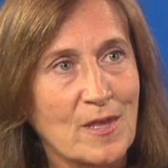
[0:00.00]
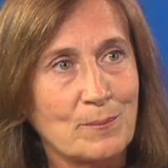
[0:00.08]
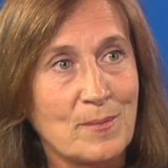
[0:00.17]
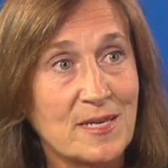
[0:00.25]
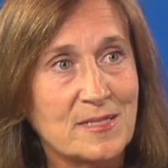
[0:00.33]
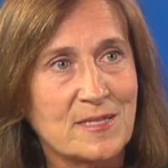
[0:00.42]
that
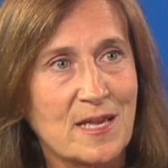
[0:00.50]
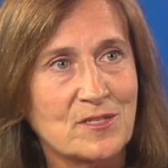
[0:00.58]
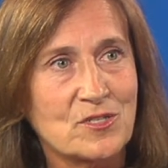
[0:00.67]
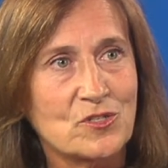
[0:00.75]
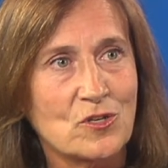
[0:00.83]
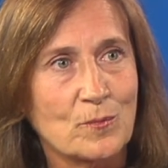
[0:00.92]
makes that
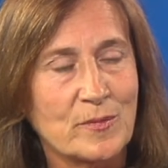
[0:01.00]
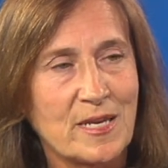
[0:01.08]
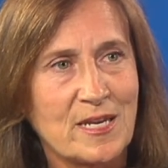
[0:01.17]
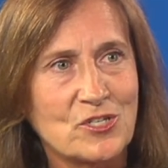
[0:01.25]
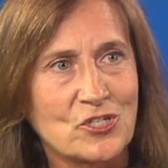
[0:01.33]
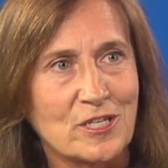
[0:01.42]

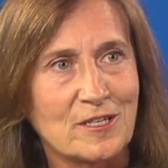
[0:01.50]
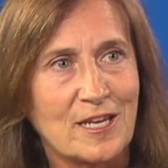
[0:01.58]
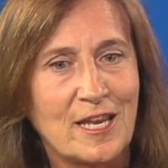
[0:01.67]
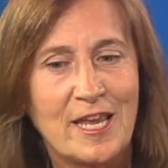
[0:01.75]
determination.